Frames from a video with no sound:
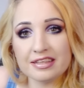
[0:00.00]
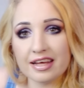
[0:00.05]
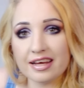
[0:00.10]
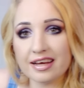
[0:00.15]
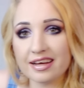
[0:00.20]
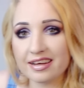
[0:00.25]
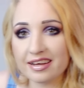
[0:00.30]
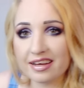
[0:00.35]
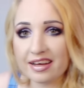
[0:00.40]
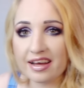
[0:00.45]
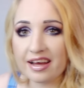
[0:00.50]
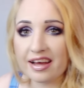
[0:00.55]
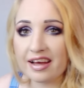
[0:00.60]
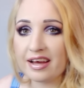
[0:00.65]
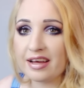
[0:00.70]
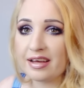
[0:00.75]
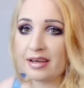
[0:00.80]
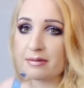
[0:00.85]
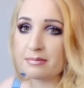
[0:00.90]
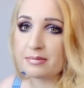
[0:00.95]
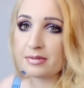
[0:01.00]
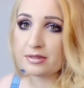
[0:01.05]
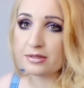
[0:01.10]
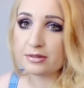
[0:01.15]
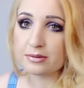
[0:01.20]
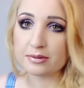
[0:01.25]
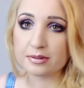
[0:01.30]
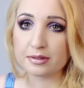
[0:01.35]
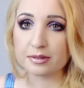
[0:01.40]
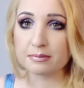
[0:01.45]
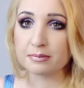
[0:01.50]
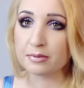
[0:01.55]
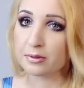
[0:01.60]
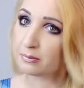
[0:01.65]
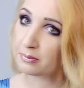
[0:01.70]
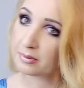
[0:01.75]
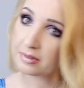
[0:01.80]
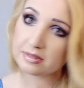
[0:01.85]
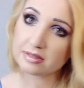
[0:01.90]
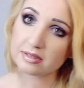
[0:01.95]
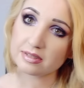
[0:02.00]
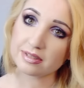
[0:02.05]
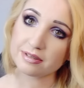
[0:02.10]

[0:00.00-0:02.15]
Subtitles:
that I am into at the moment.